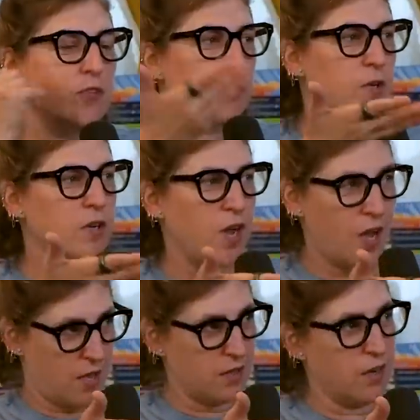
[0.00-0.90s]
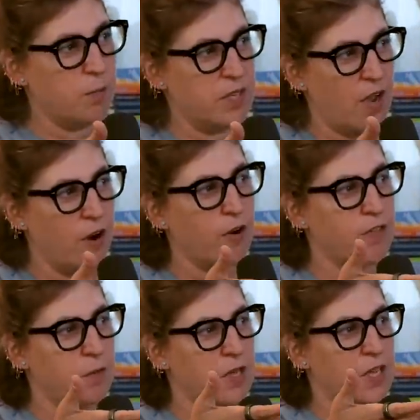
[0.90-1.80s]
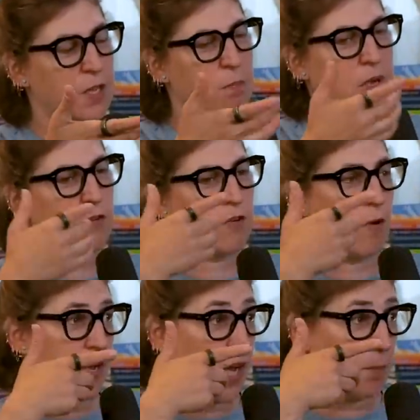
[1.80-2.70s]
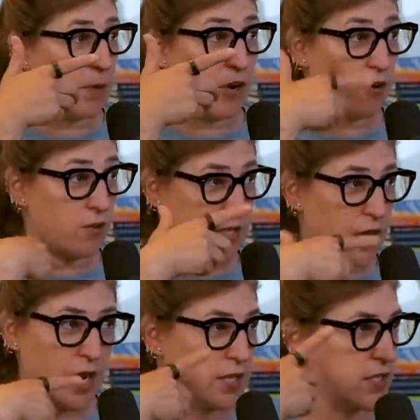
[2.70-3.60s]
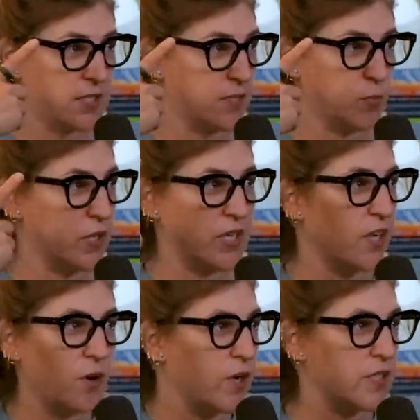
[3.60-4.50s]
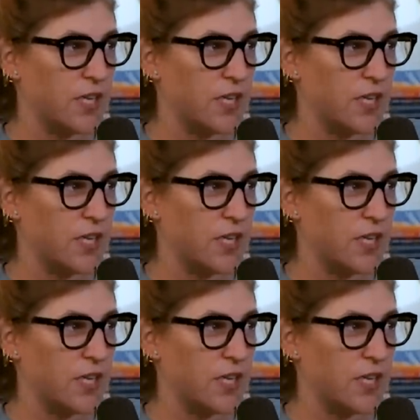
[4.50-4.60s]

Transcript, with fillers: you were a little bit younger than me, but growing up, like girls like us, we didn't go on